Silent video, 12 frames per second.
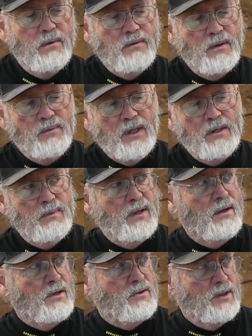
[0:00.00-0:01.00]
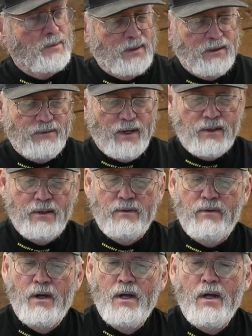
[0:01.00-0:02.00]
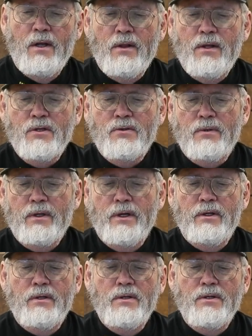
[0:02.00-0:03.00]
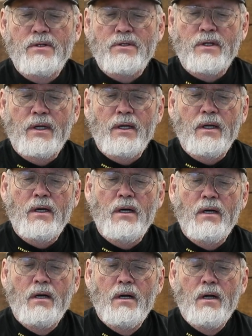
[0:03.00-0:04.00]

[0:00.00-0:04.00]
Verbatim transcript: sometimes been extremely effective. This for here is a uh,